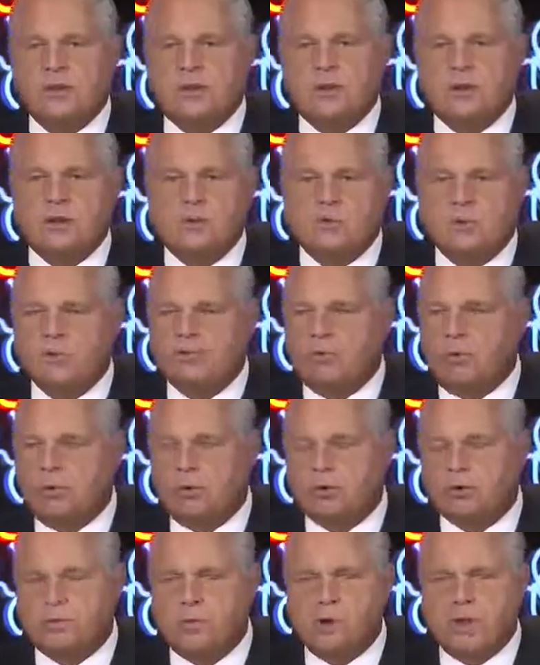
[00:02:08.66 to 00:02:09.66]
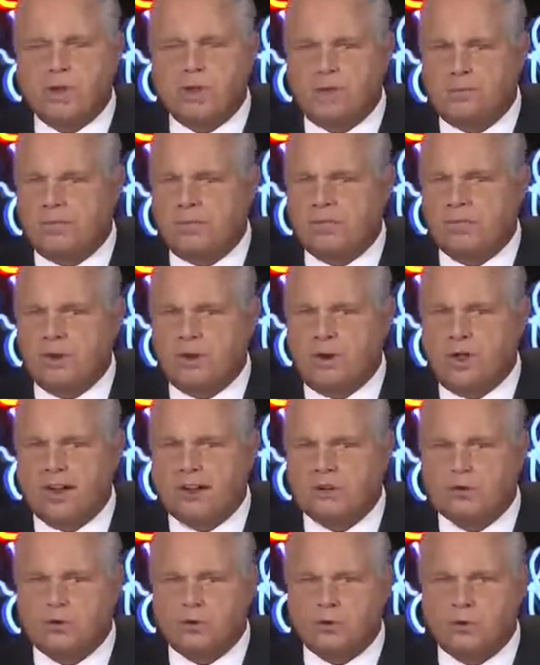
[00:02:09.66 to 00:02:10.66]
I think a reporter by the name
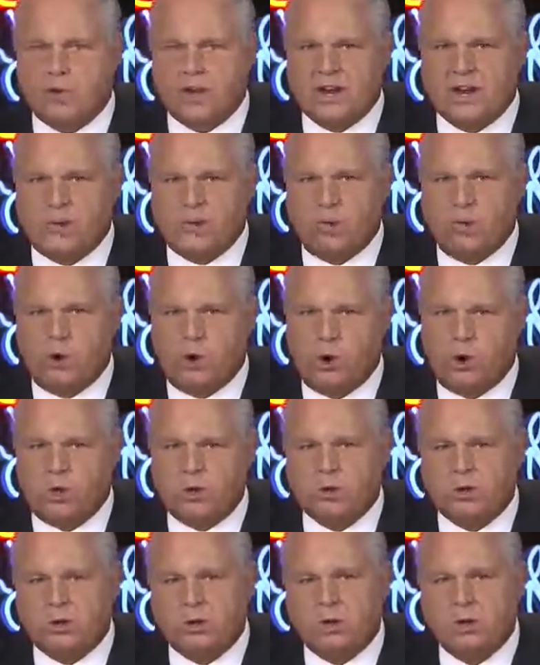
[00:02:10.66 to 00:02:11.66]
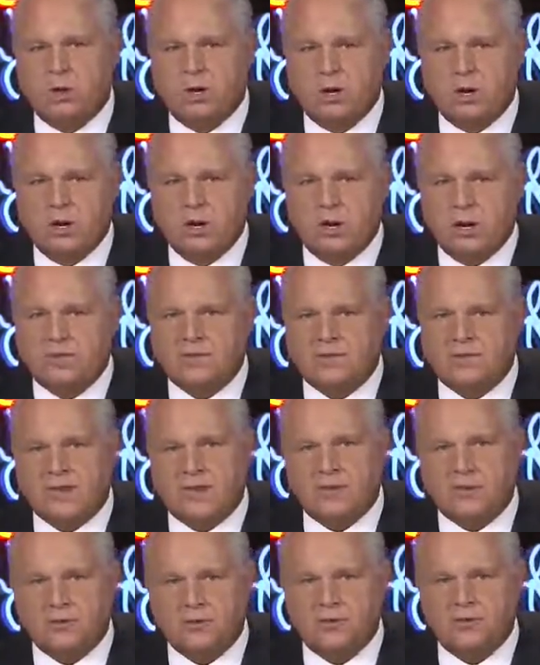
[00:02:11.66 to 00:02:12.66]
of Glenn Greenwald
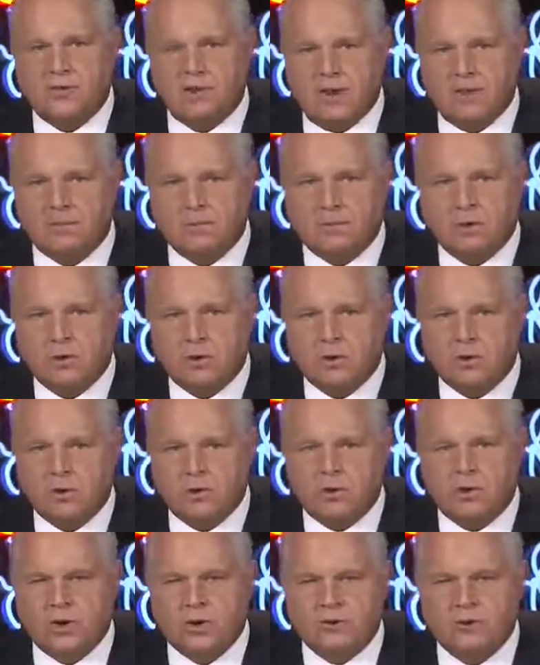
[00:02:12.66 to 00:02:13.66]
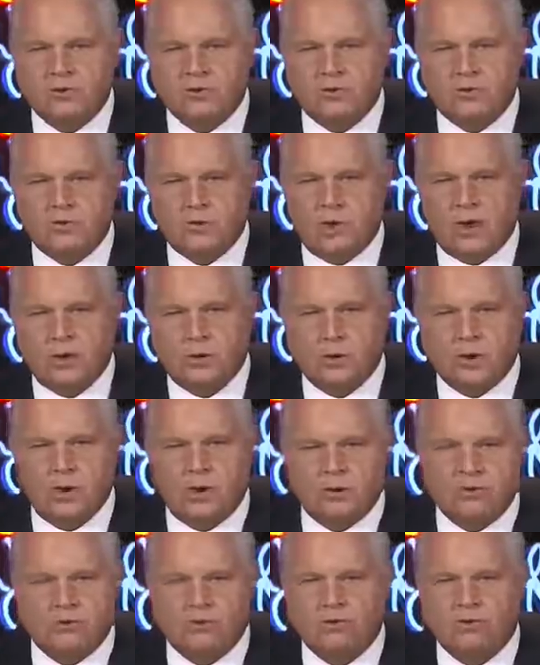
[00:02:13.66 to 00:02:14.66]
at The Intercept, who has
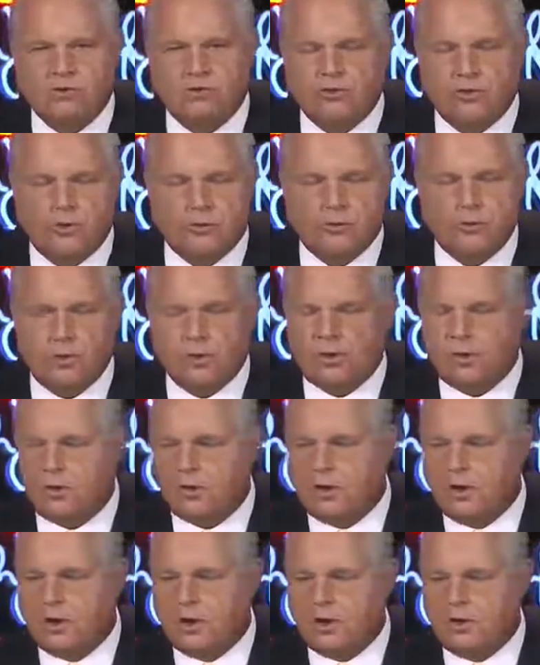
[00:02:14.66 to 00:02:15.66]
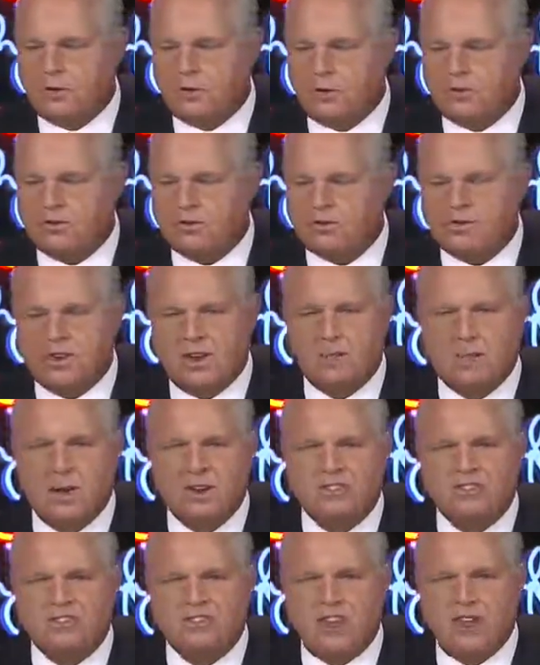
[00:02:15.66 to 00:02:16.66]
got a relationship with, what's his
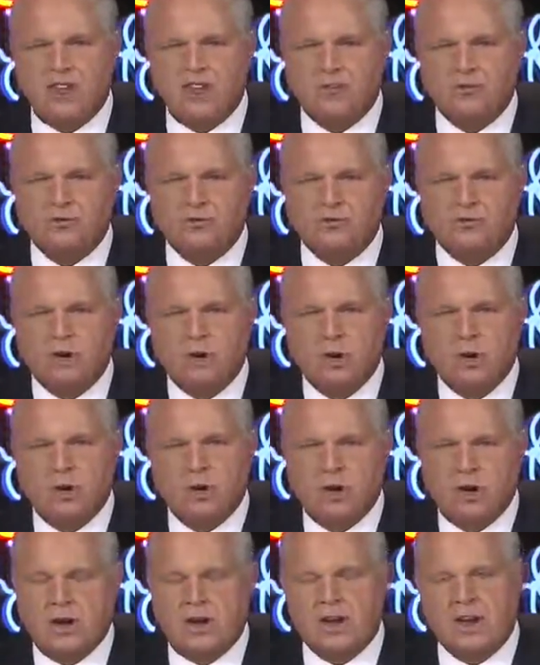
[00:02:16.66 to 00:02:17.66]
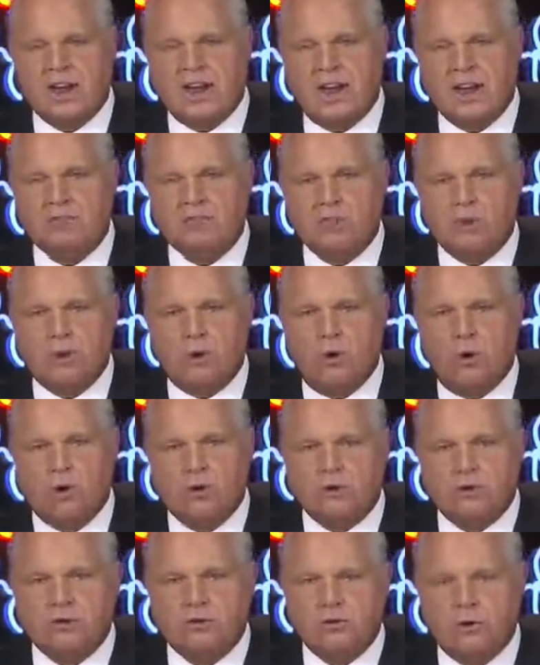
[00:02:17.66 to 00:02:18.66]
name, Assange, I think he actually
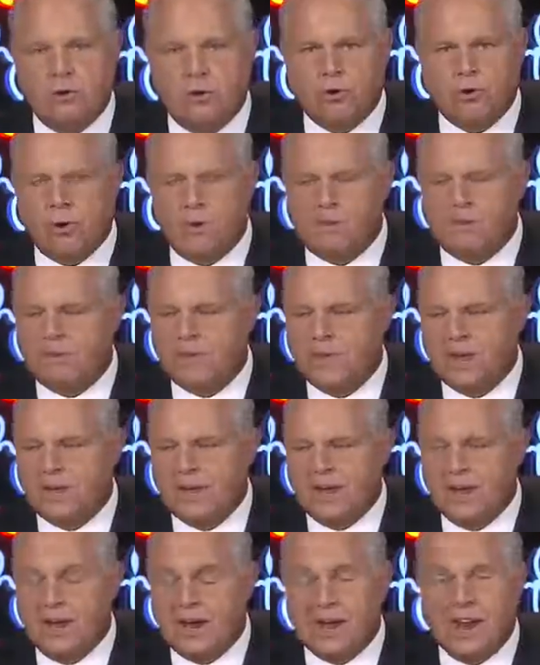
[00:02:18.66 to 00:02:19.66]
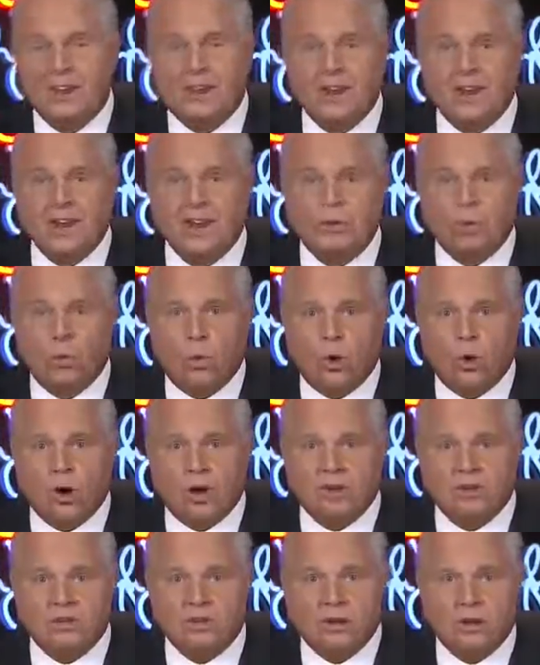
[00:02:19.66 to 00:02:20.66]
coined the term, and I think it
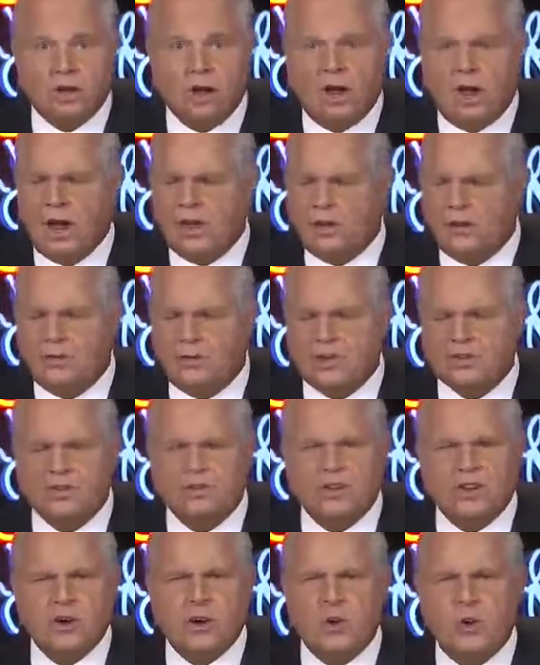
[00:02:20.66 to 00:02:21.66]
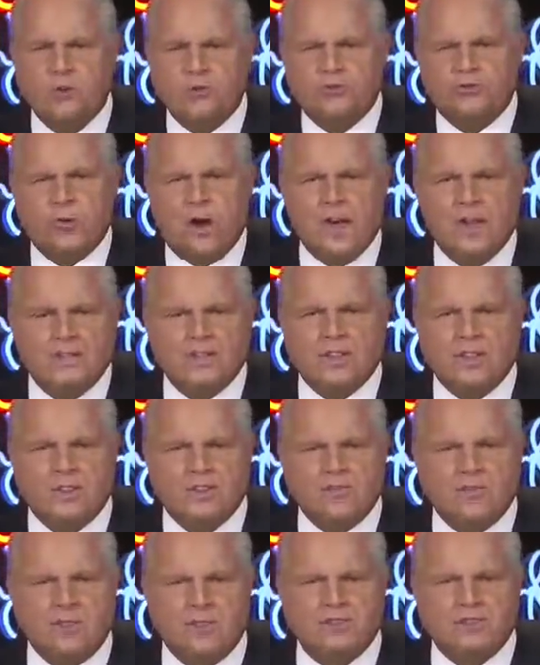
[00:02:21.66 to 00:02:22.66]
works. I don't think there's who's
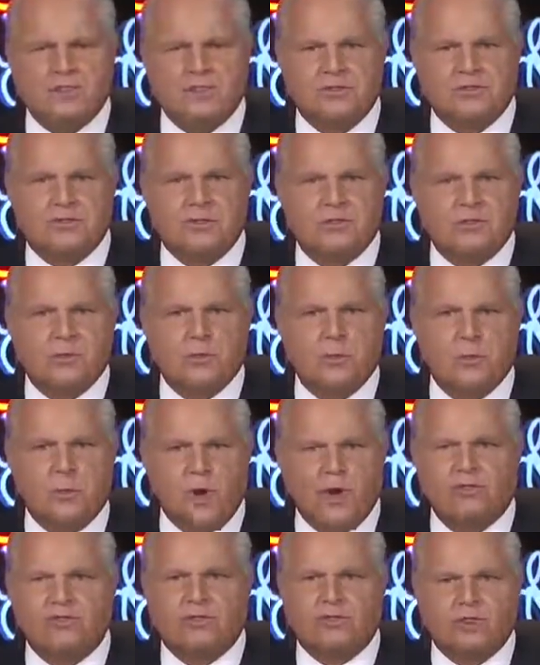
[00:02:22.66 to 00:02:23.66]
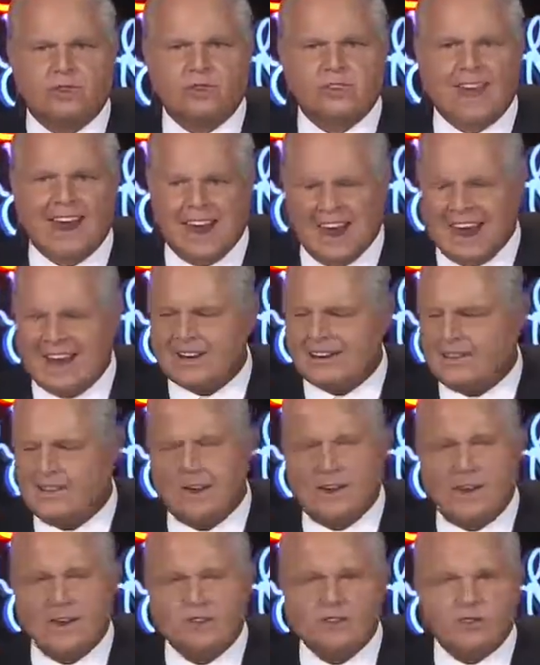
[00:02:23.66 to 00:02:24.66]
driving this business that the Russians
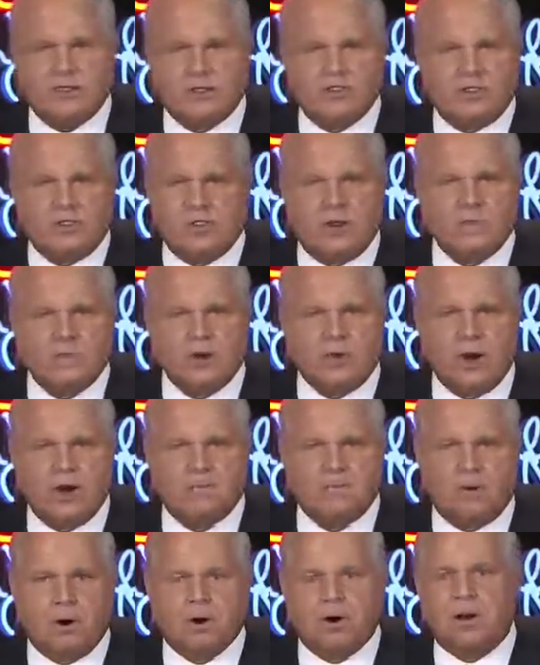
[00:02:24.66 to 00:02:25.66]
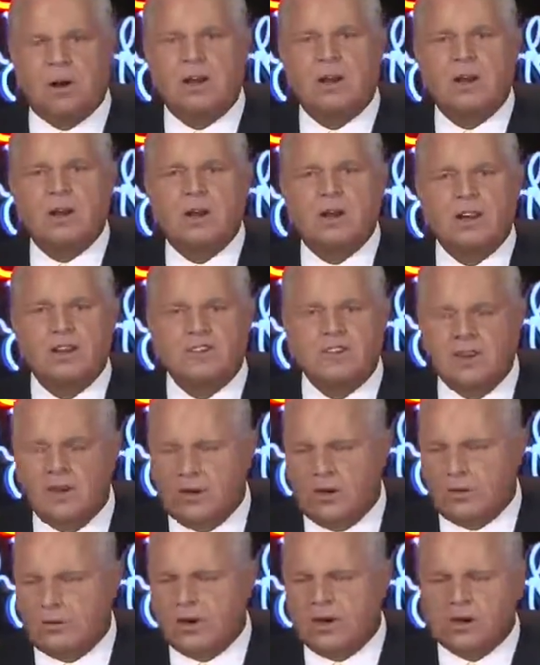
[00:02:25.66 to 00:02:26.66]
hacked the election. It's a Democrat Party.
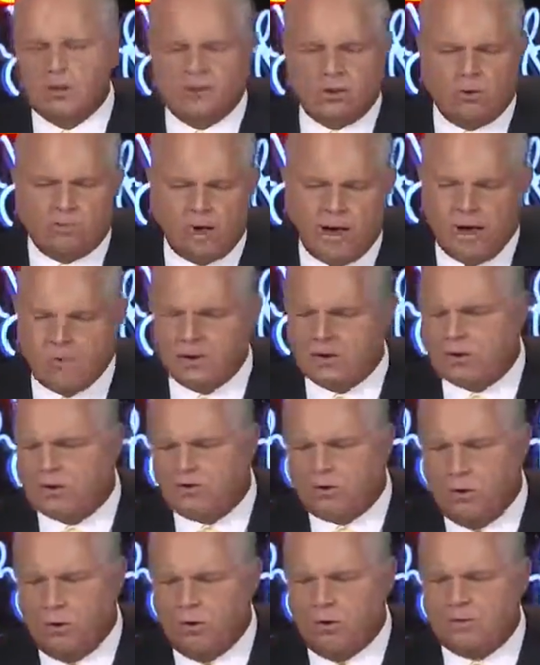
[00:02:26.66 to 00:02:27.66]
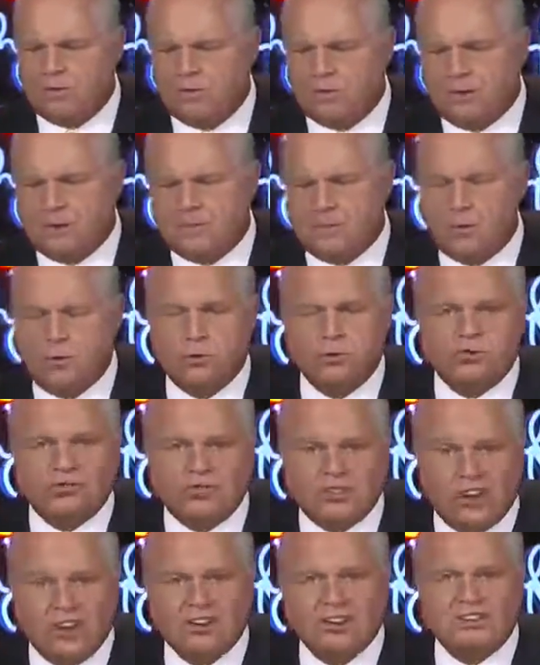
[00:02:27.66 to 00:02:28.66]
It's Hillary. It's Obama. It's all those
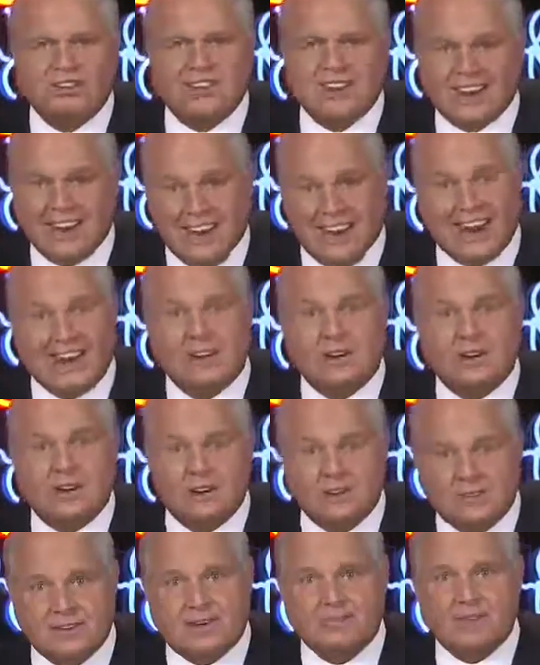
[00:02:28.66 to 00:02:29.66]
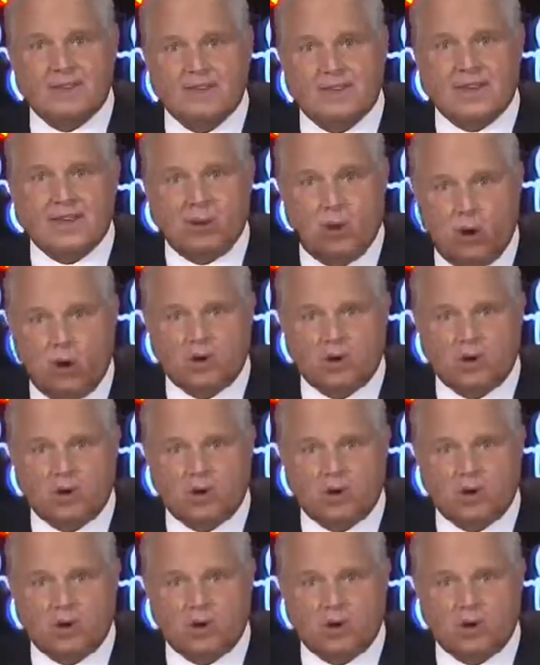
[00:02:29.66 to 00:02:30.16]
people who just can't accept that.